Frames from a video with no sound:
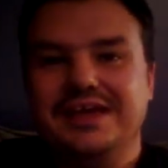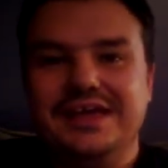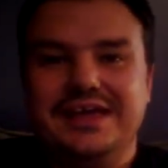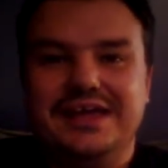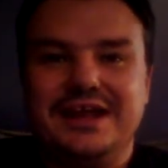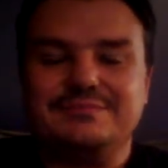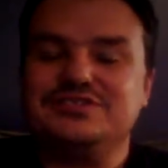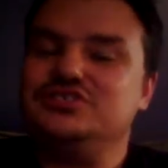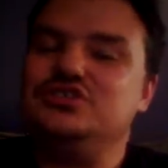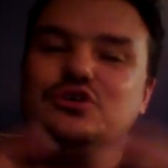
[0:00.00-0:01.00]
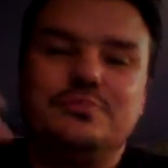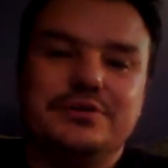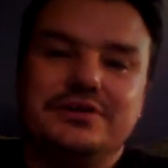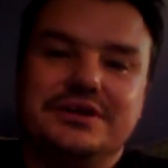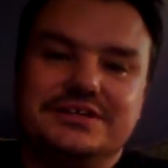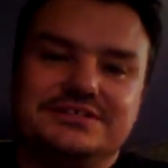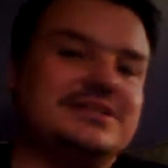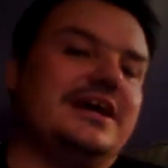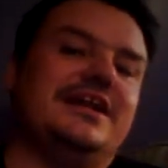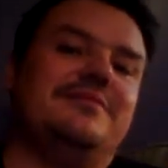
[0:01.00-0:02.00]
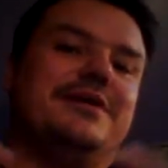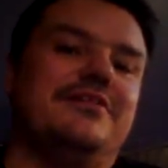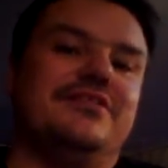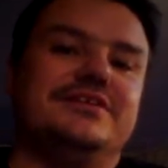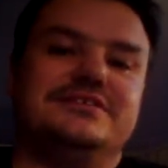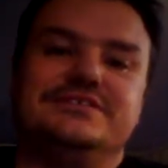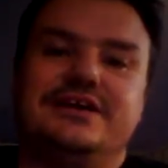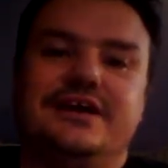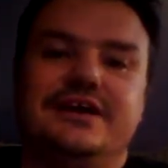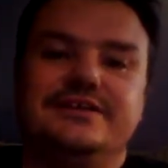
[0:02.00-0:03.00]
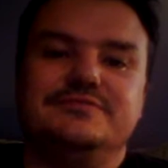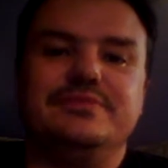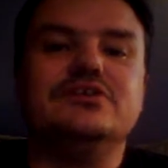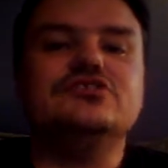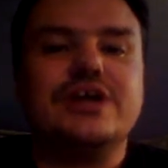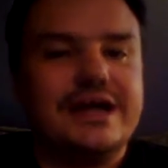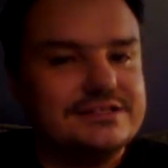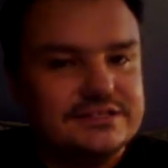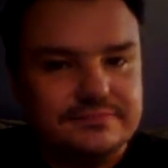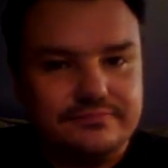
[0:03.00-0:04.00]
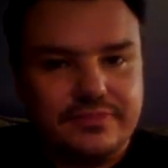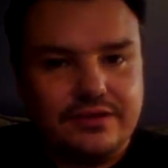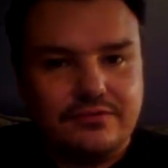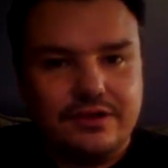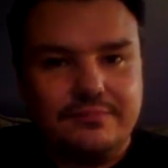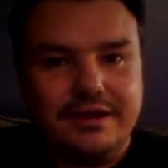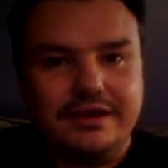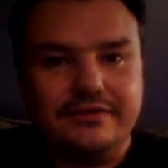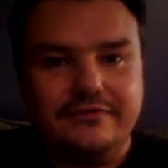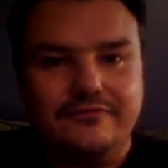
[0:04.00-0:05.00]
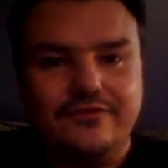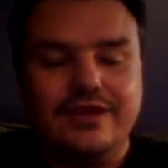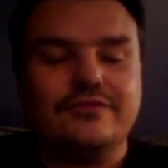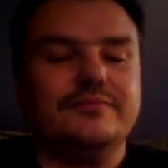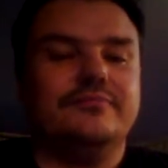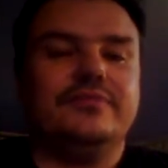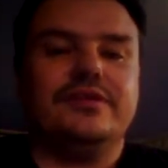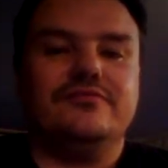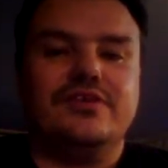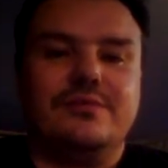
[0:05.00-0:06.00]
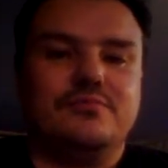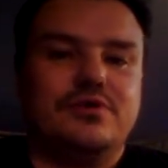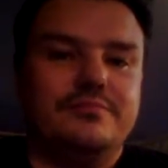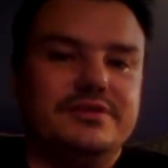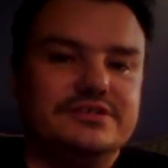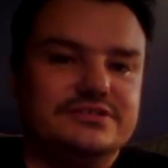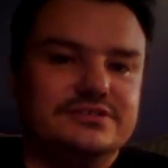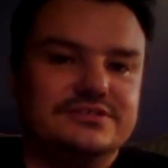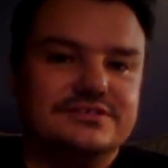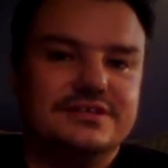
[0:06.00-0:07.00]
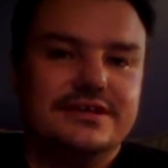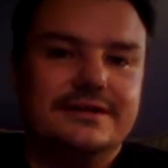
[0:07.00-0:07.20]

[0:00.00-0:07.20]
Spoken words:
And I'm super excited about this. As Bill Johnson, one of my favorite contemporary ministers,